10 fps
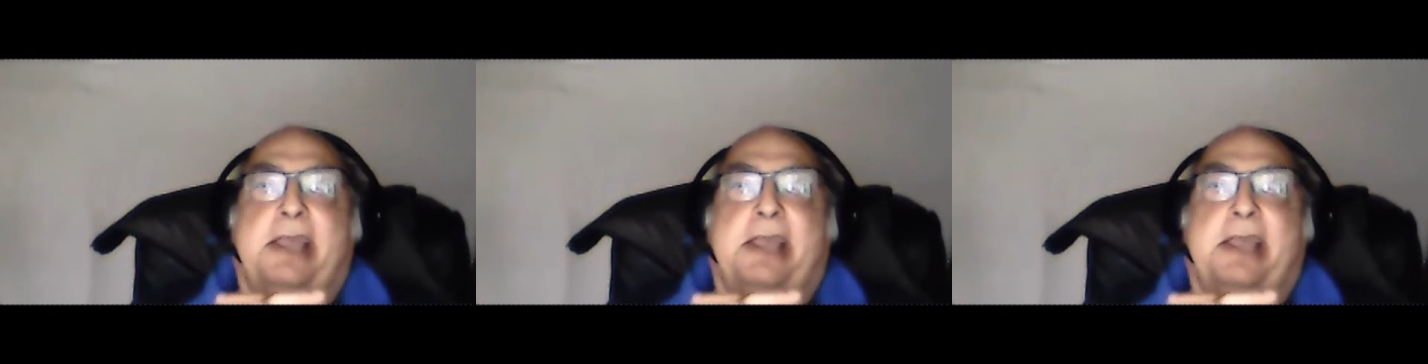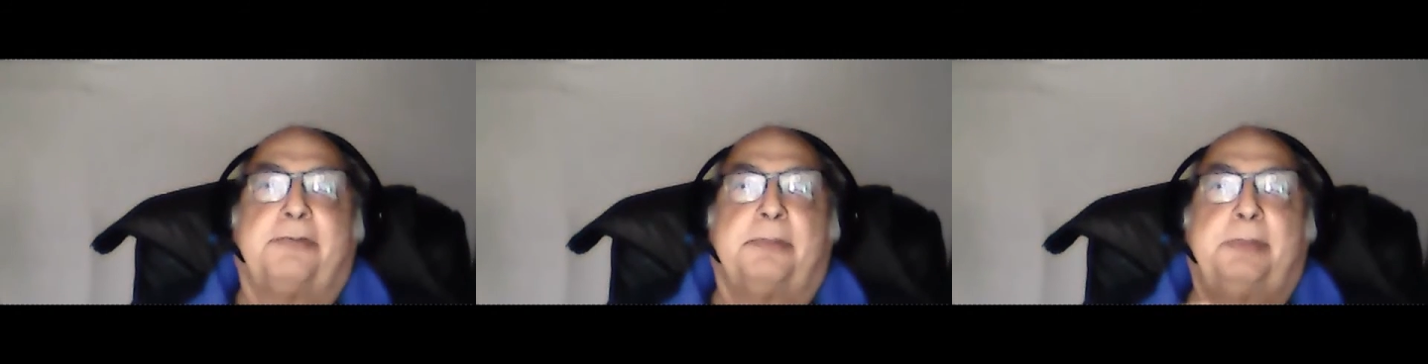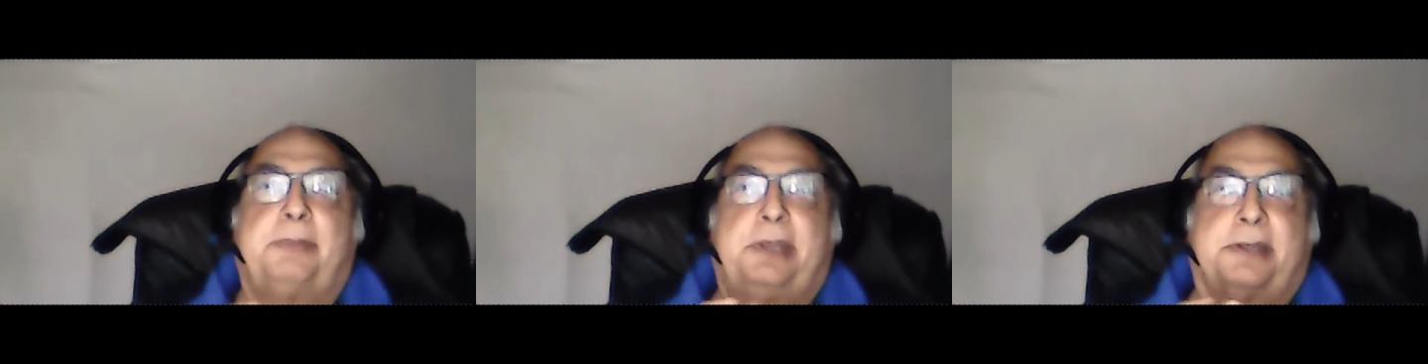is thank
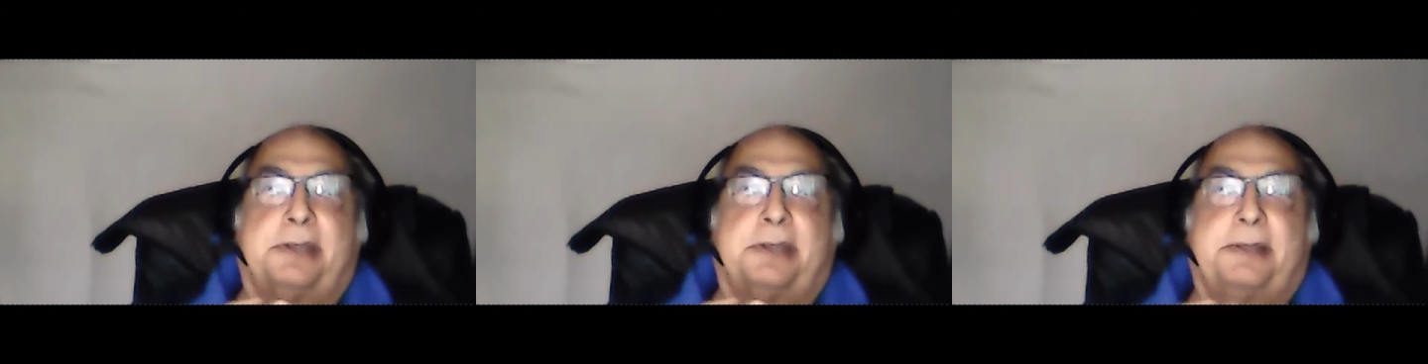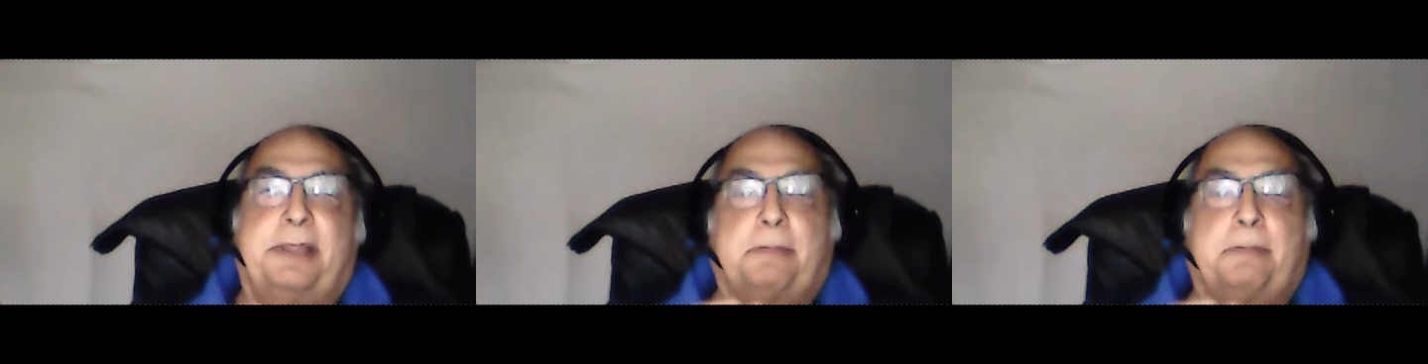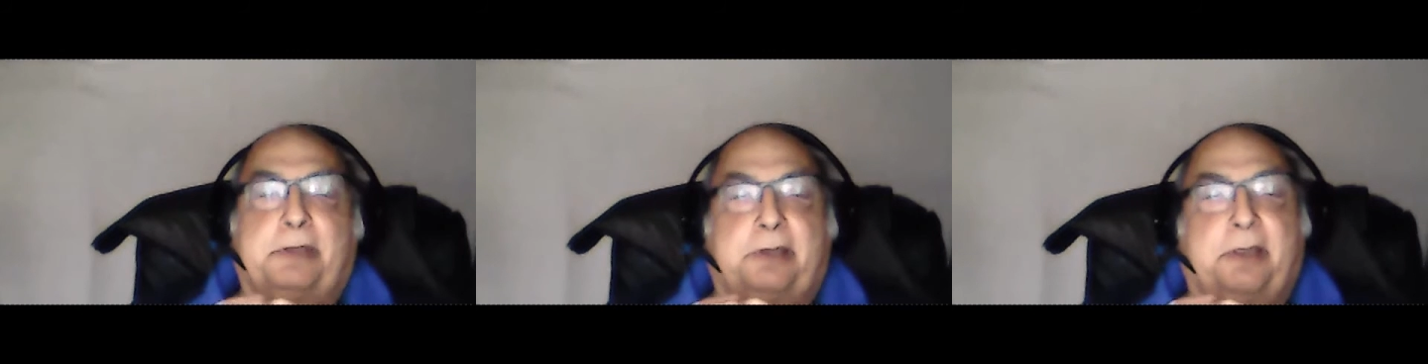God for the media.
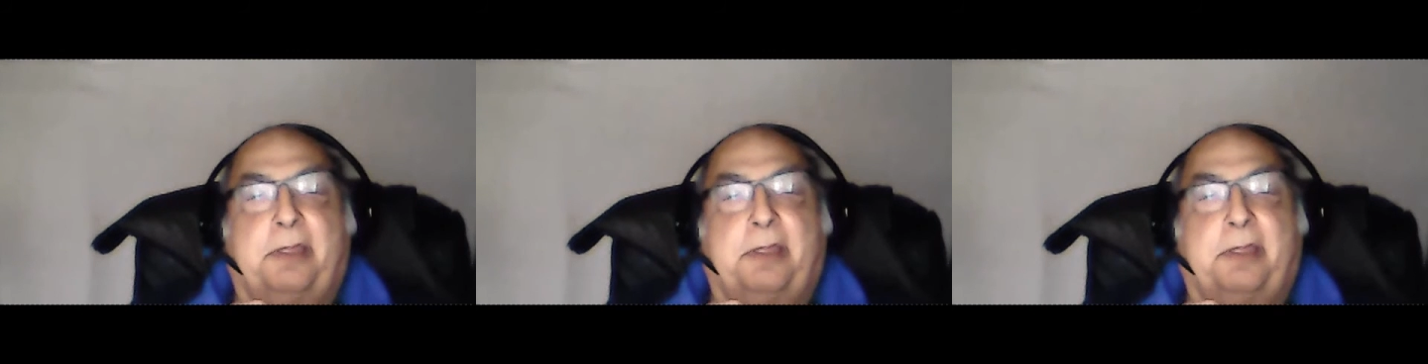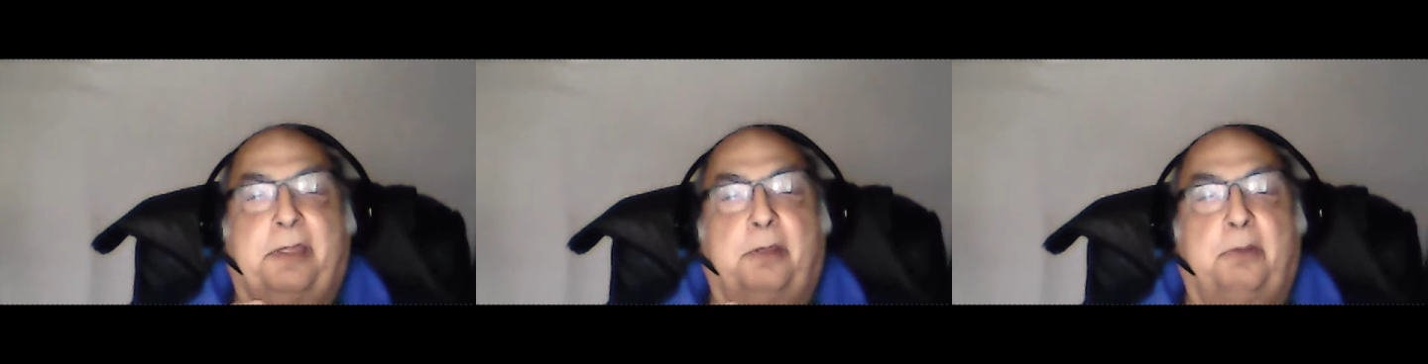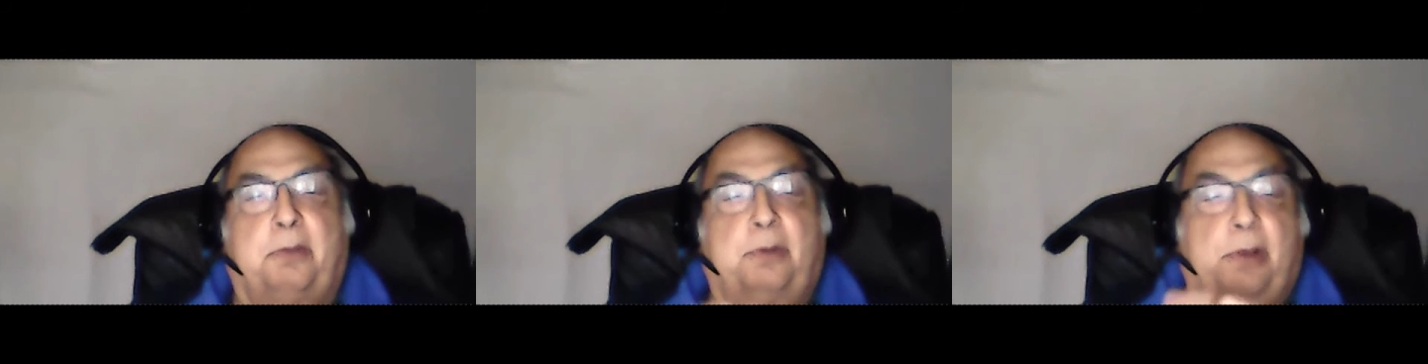But
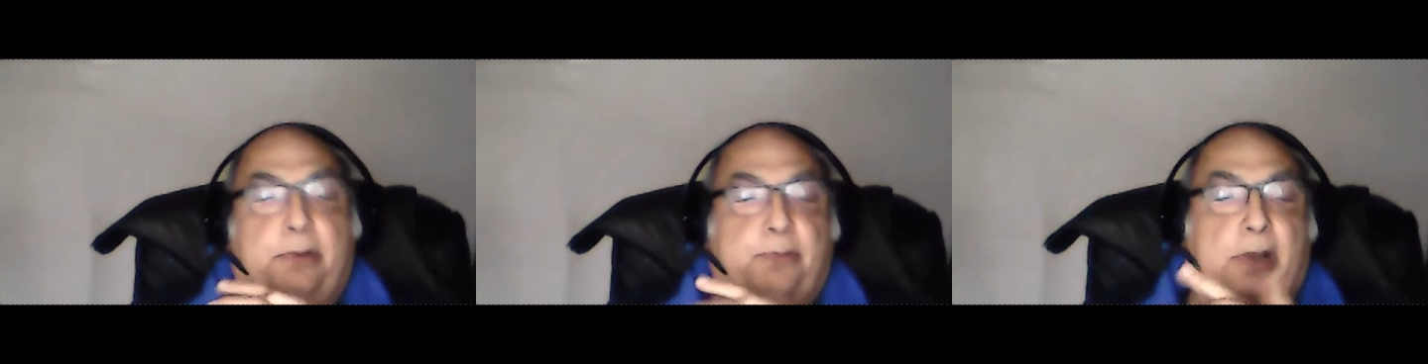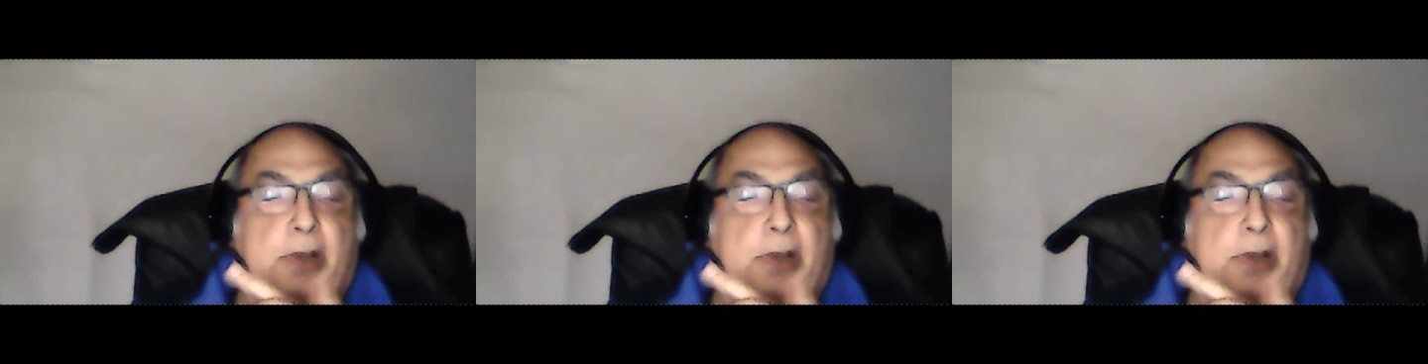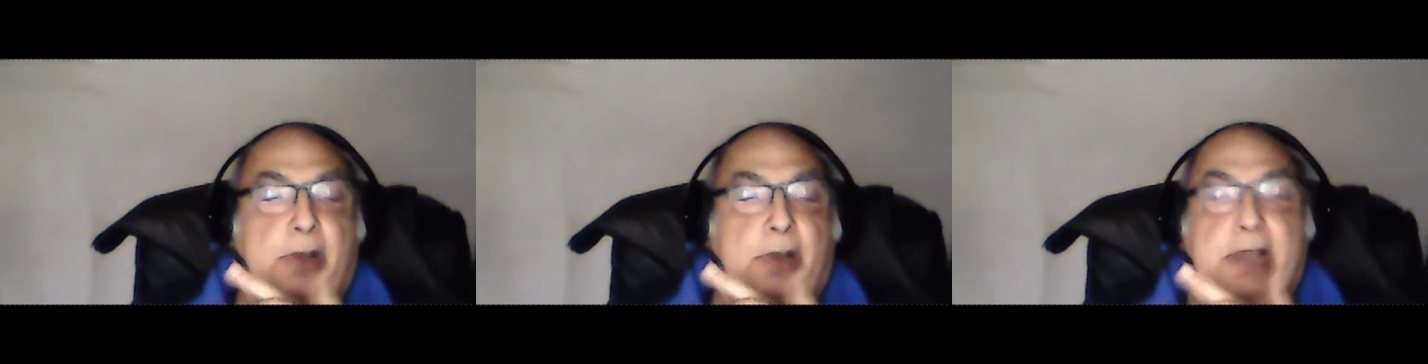you, you know as well
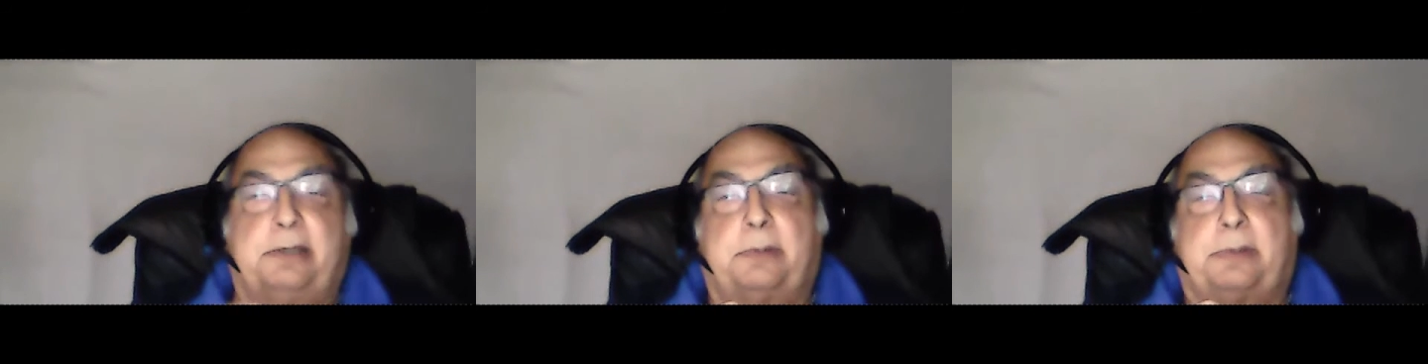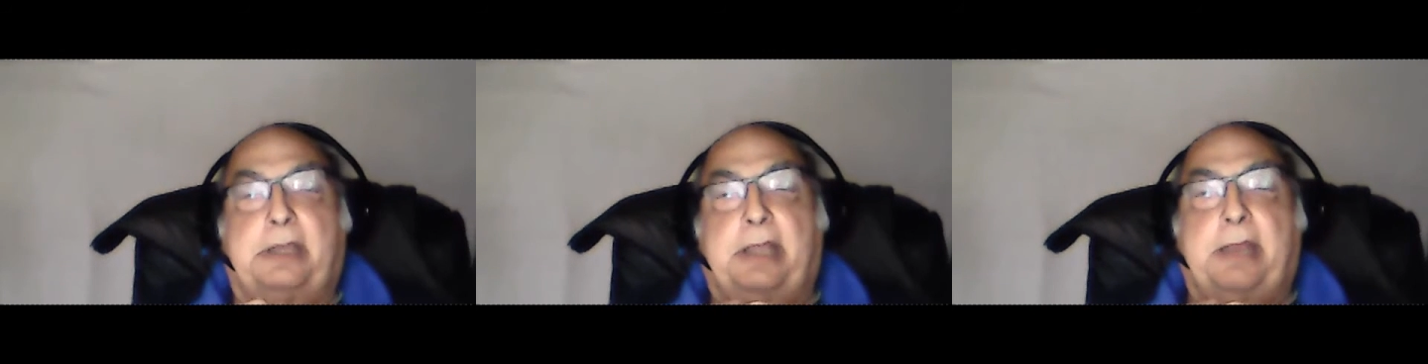as I do,